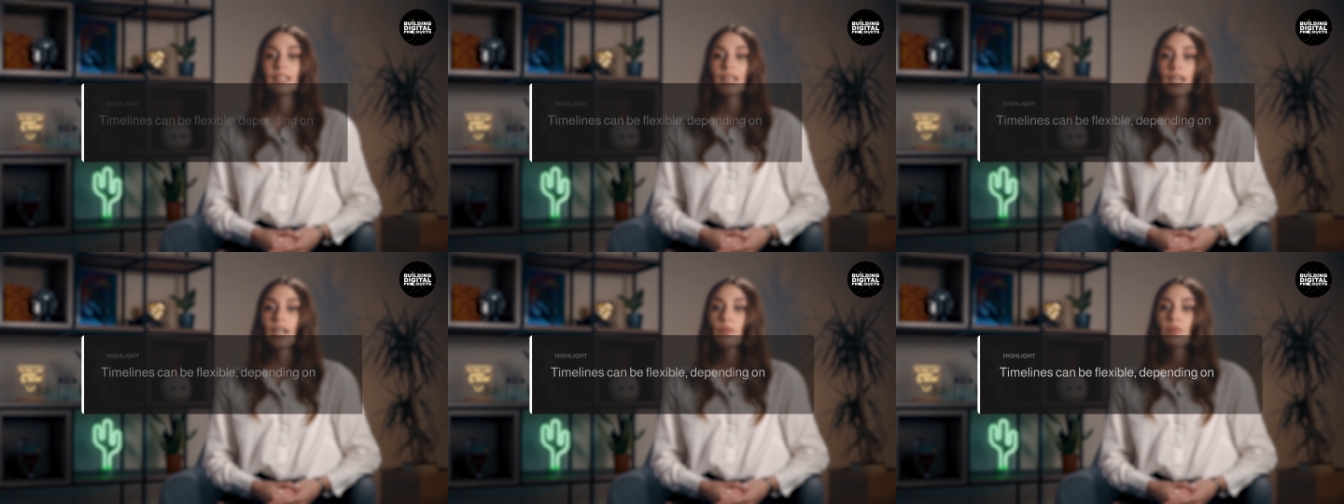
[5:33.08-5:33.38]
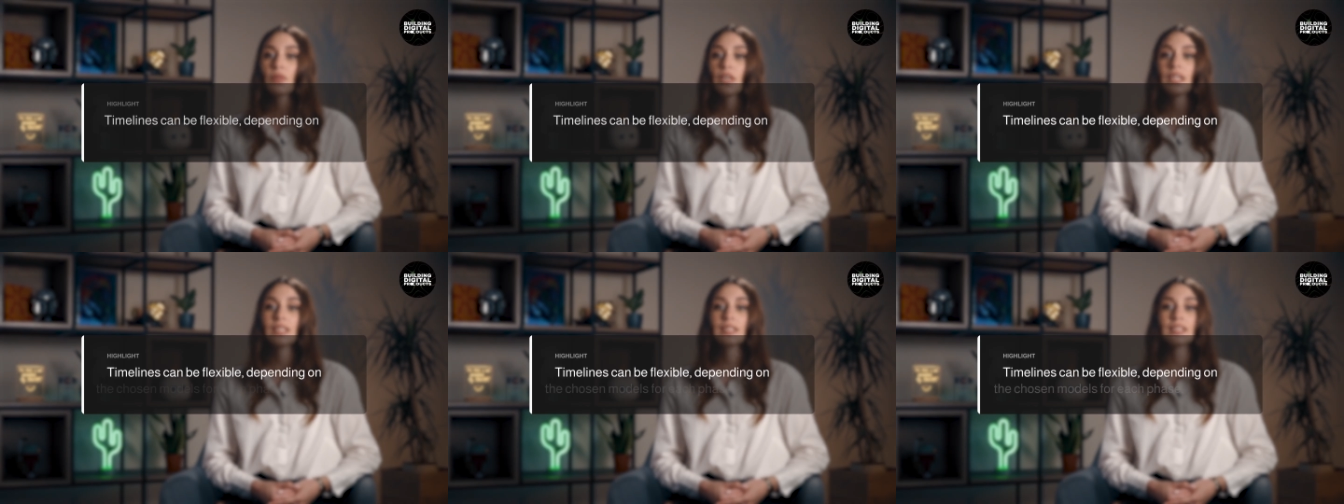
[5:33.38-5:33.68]

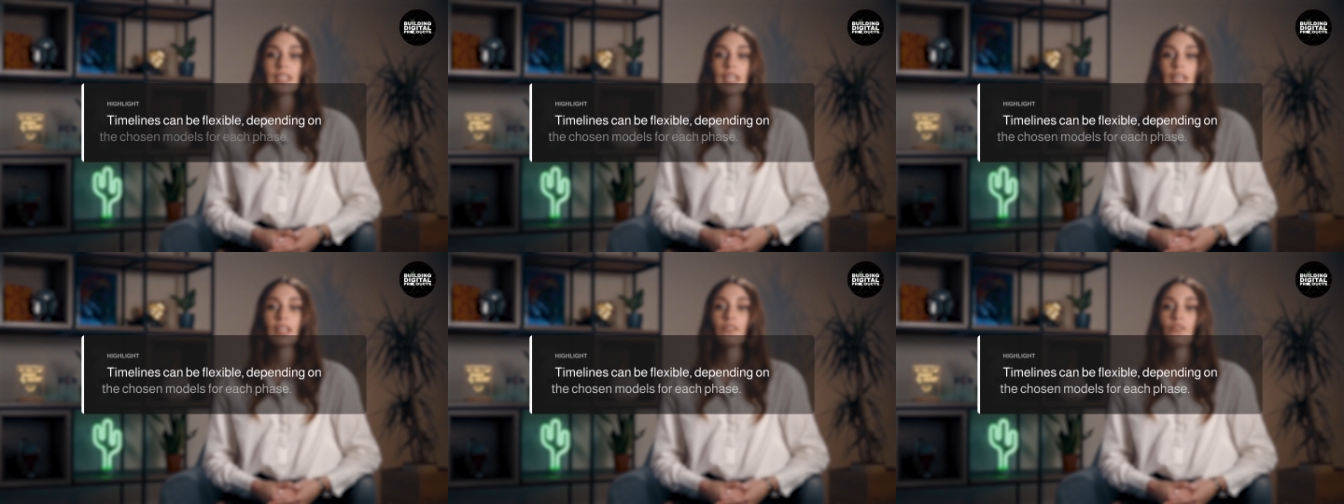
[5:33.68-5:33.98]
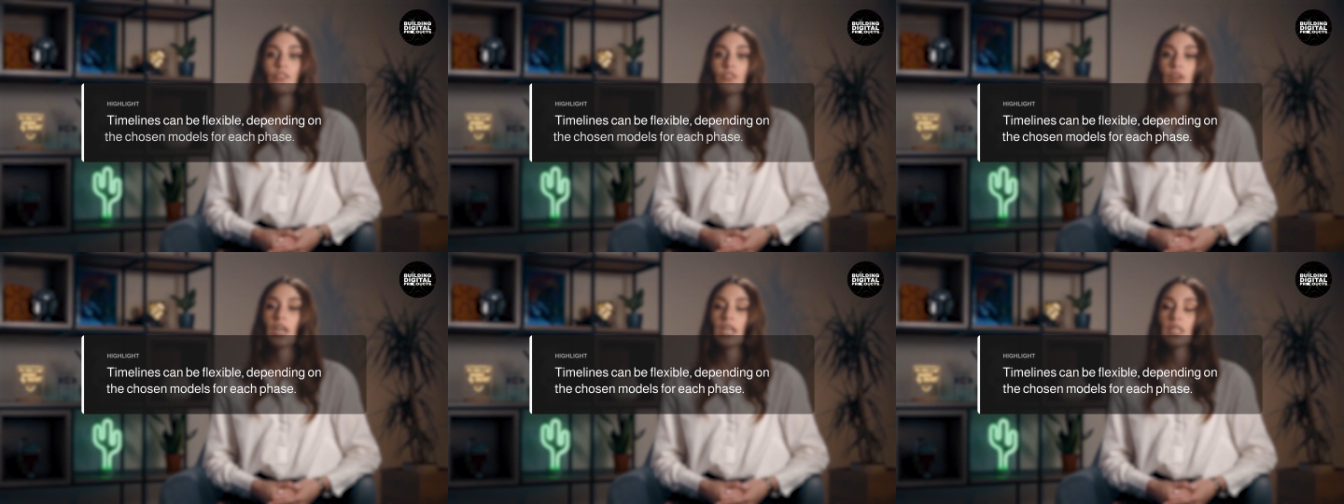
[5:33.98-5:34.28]
Timelines can
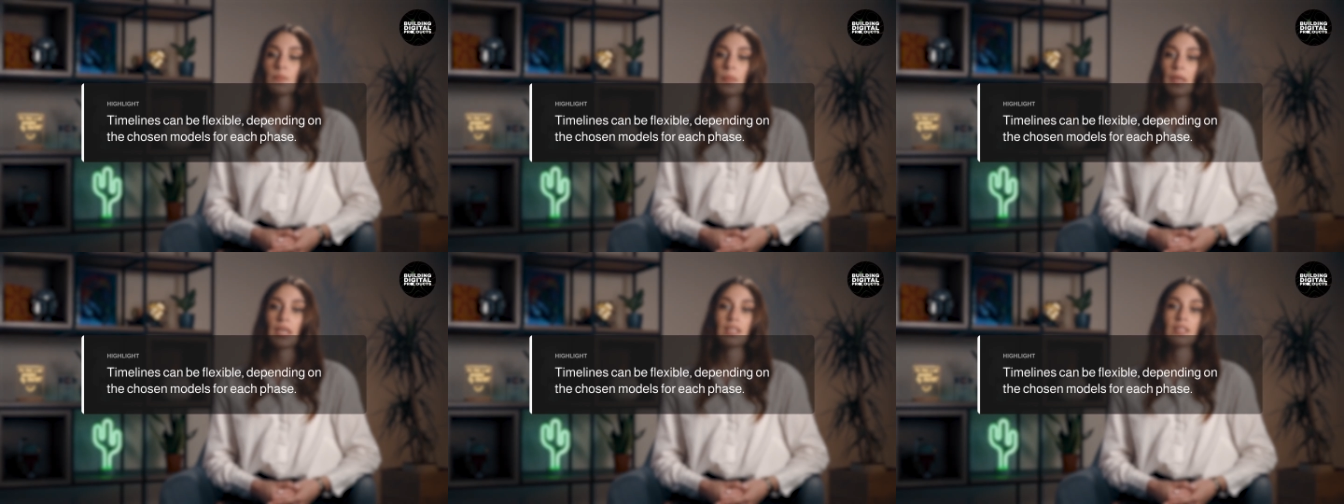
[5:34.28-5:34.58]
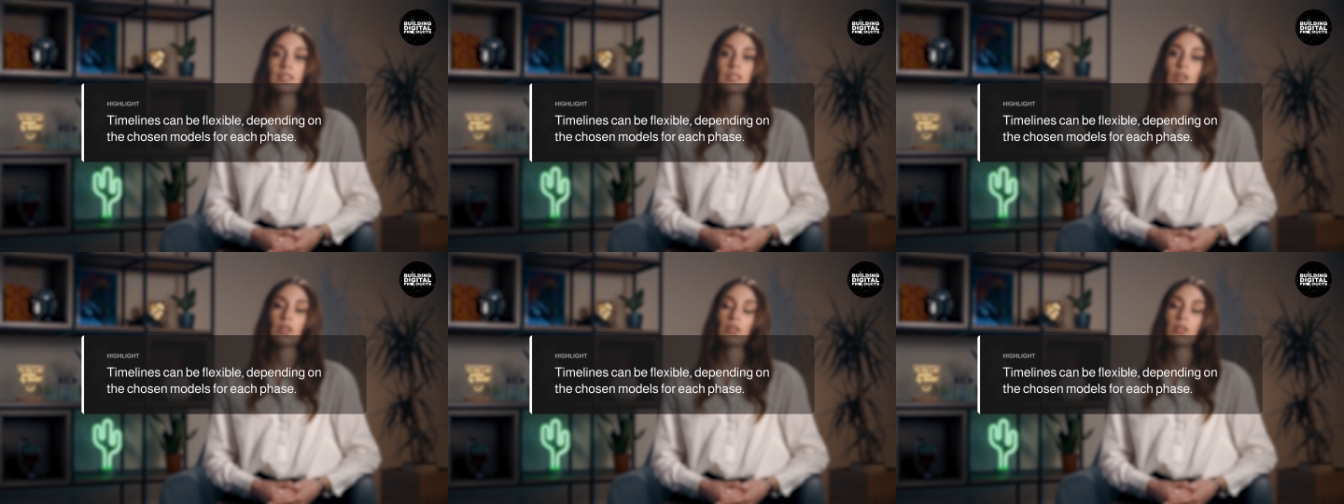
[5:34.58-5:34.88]
vary
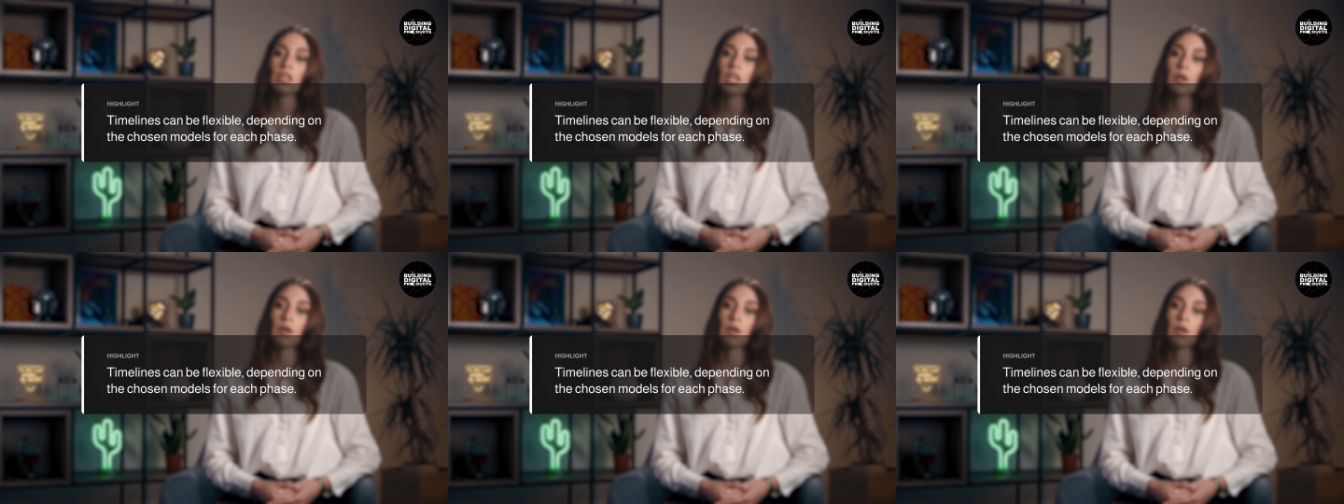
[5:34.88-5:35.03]
based on